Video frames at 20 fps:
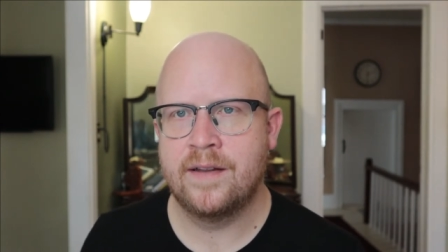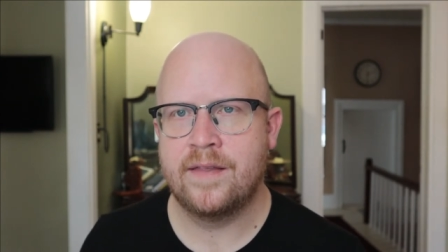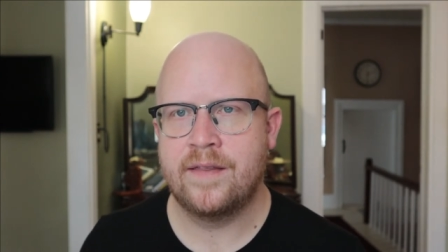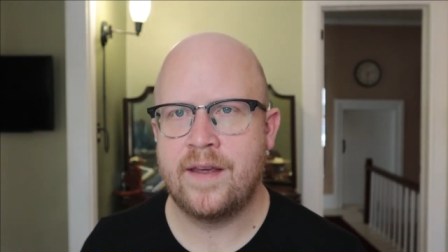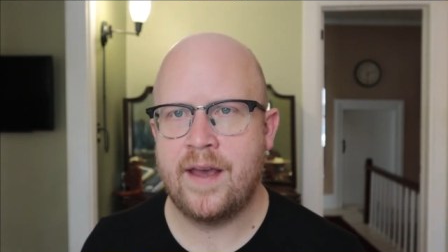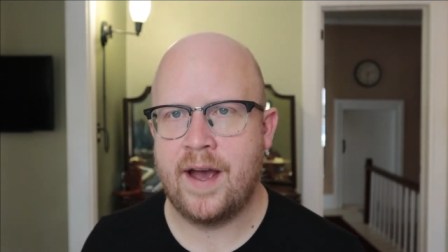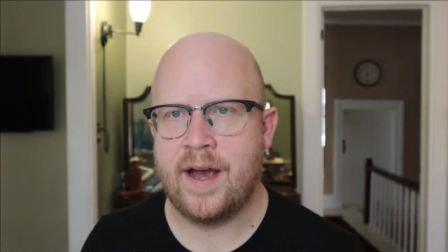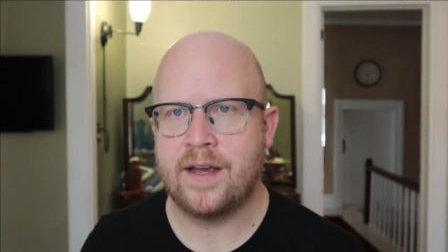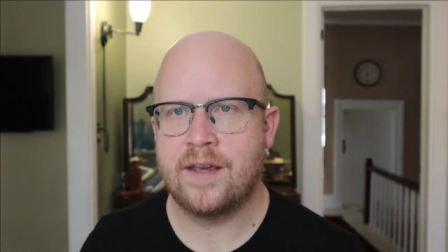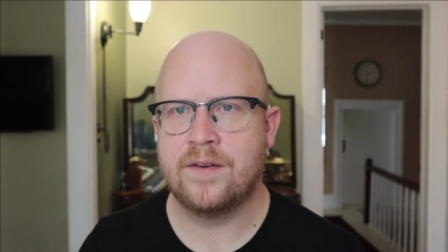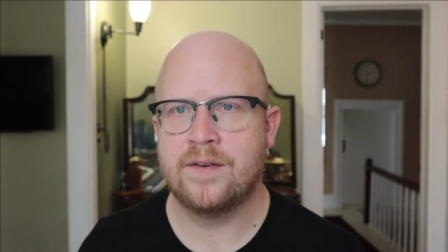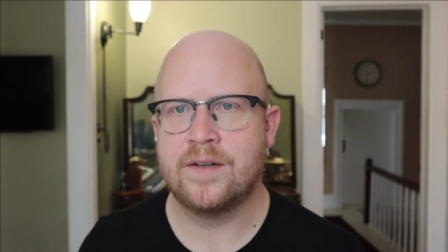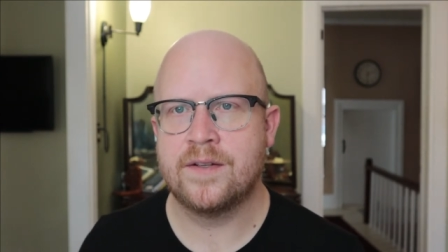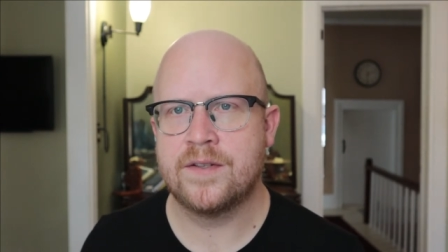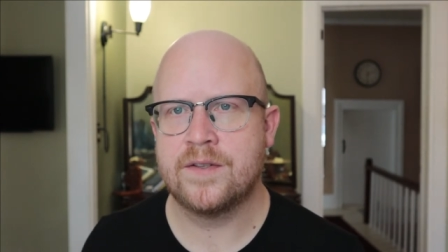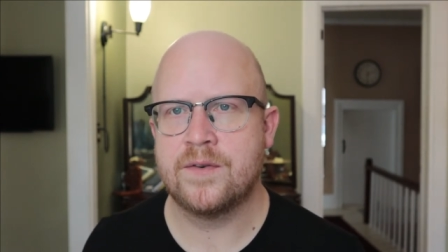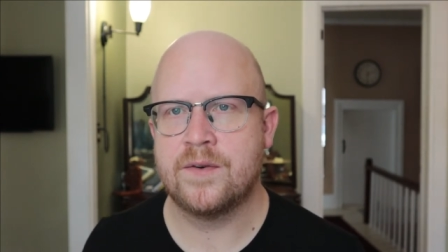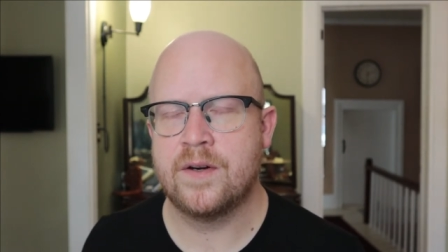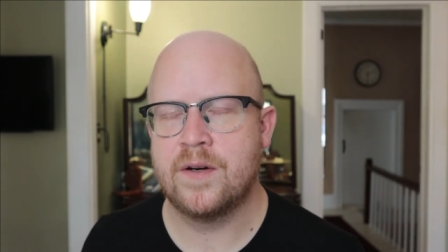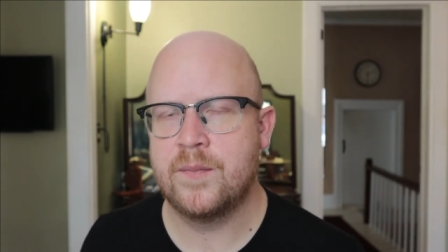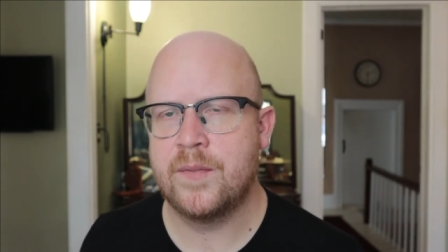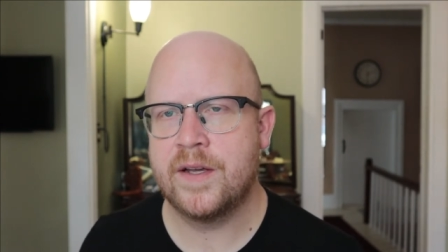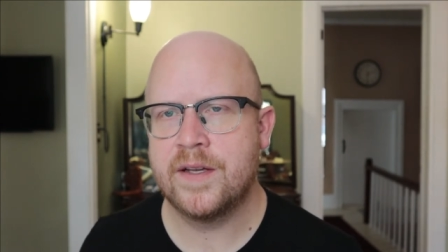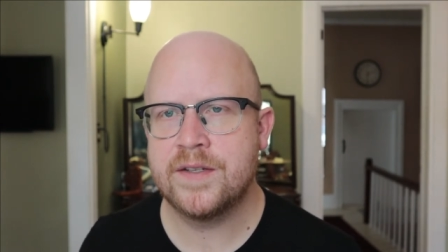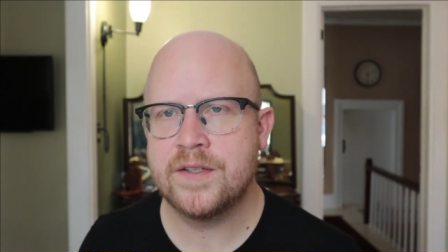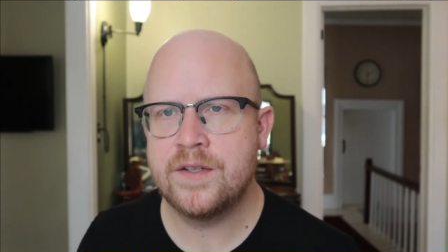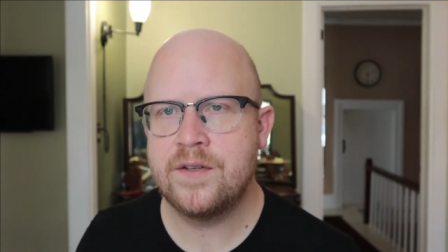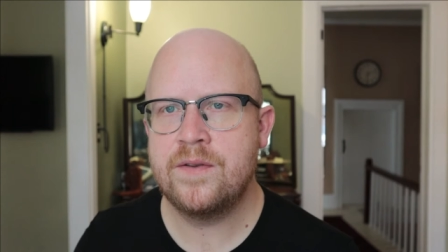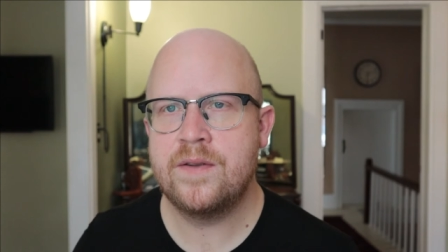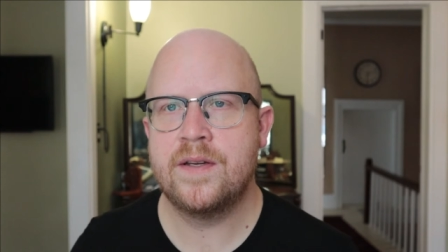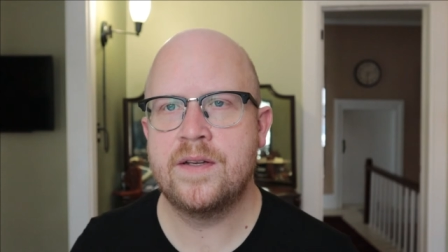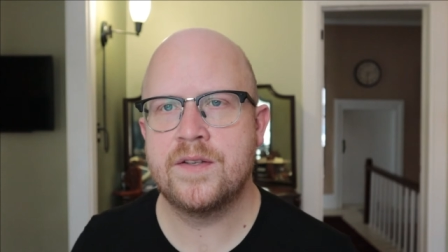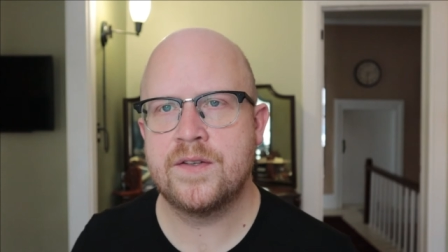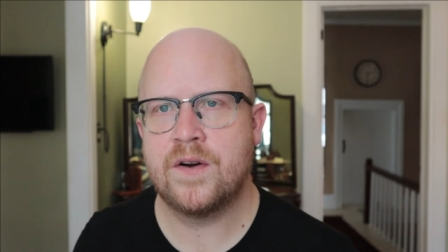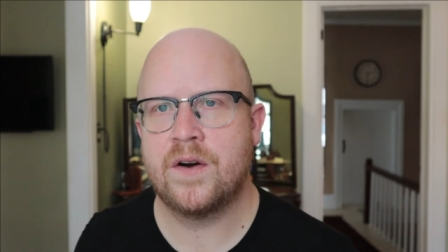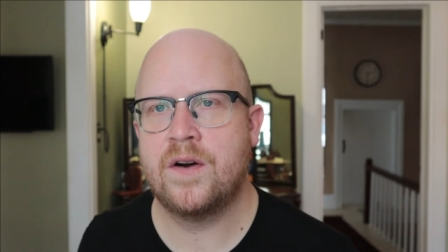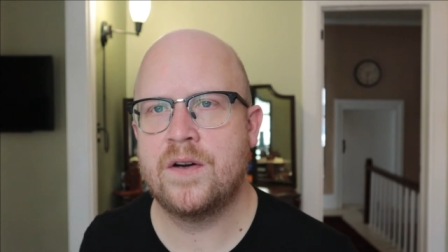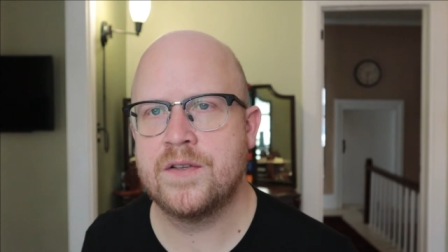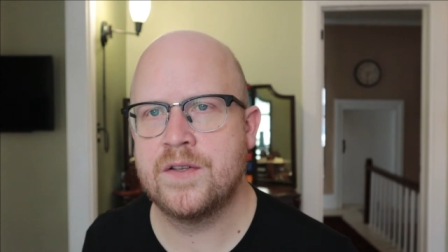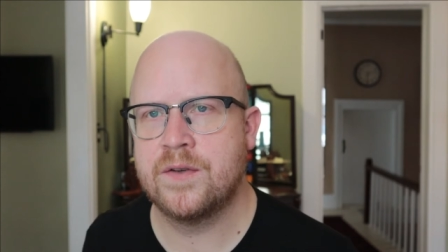the accurate story because two things
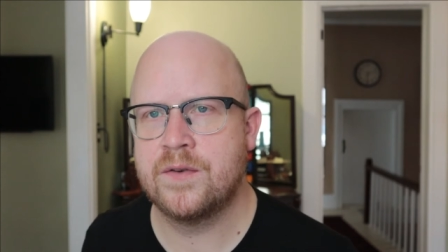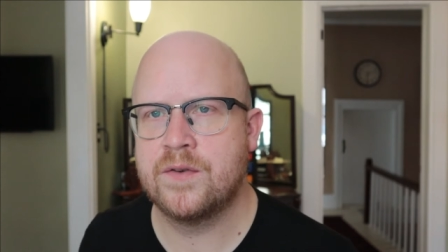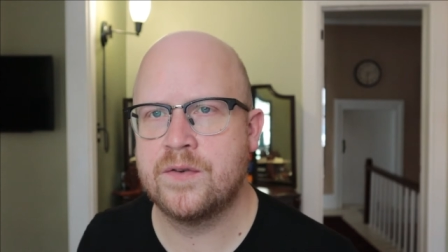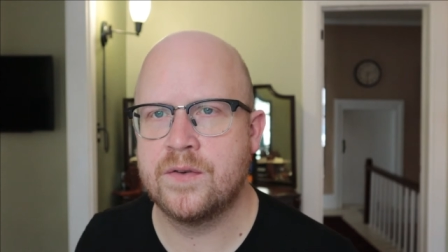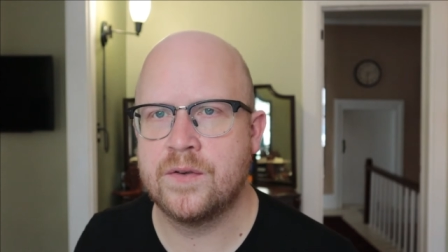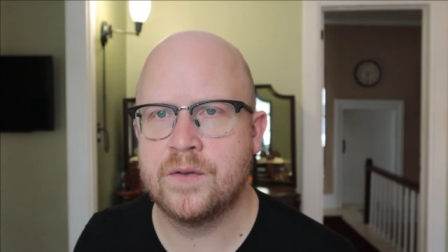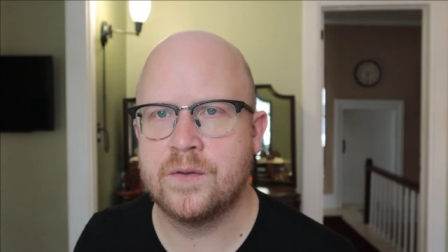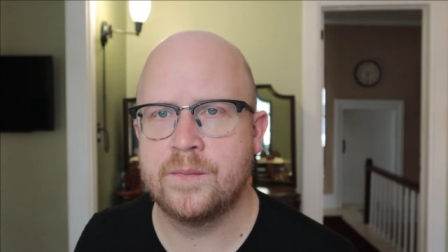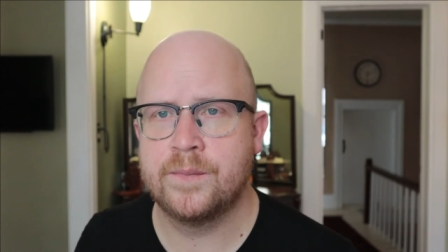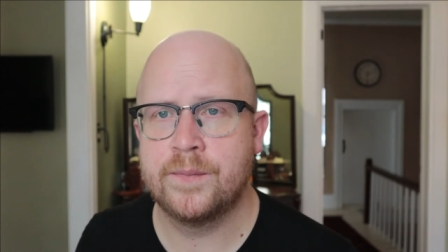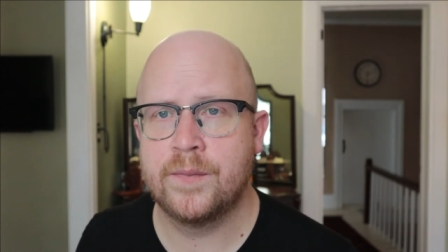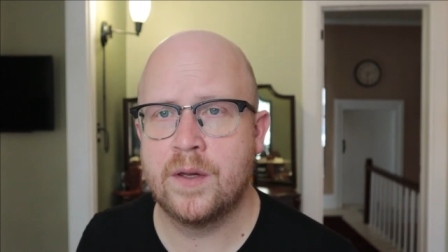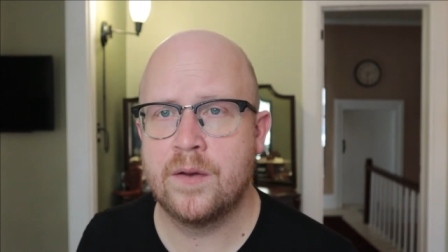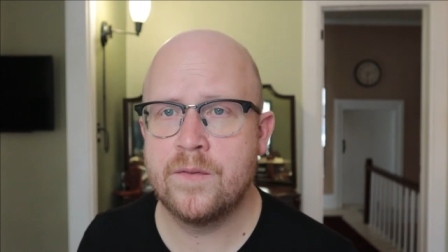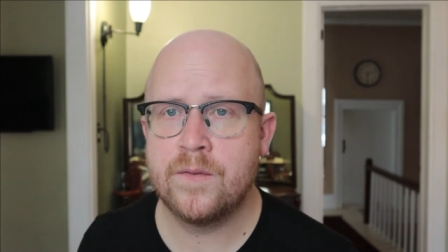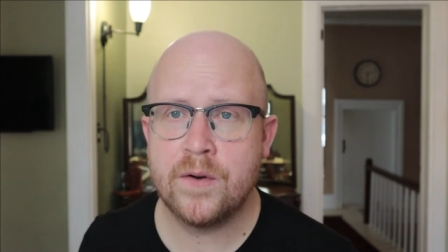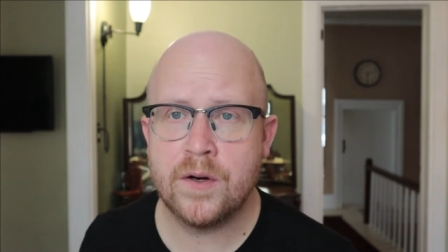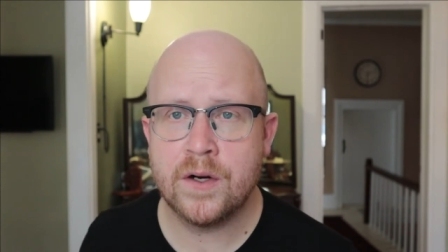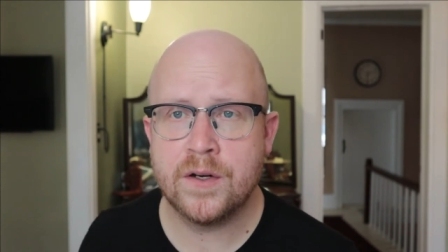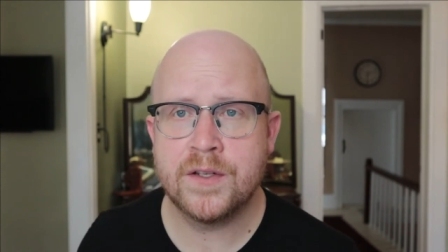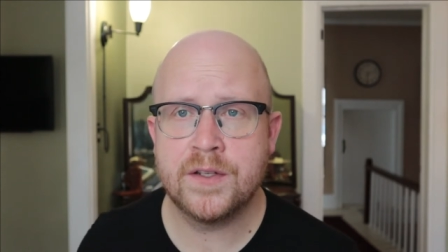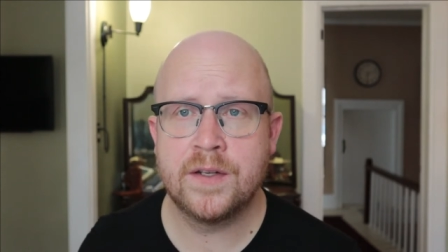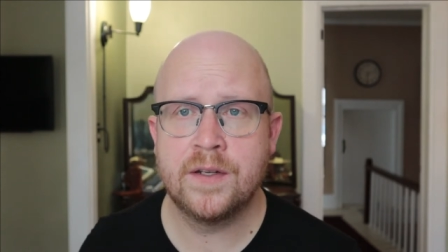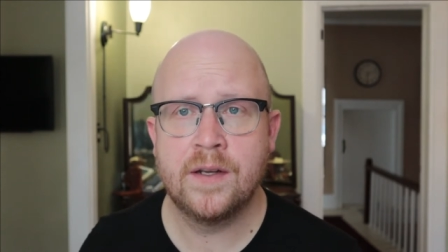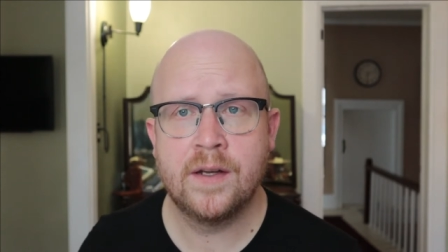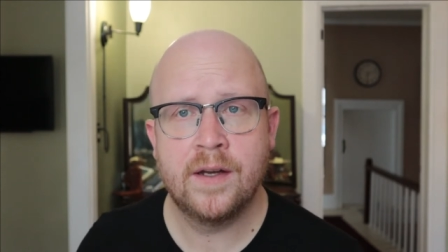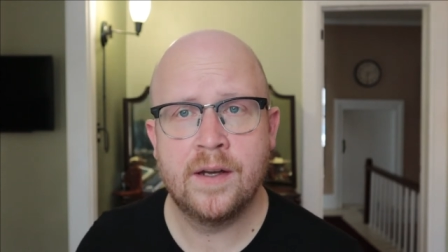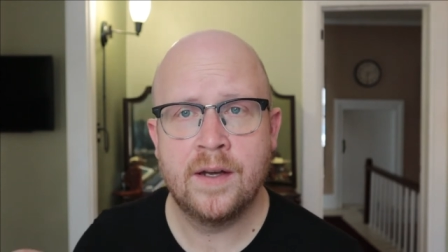are also true. First,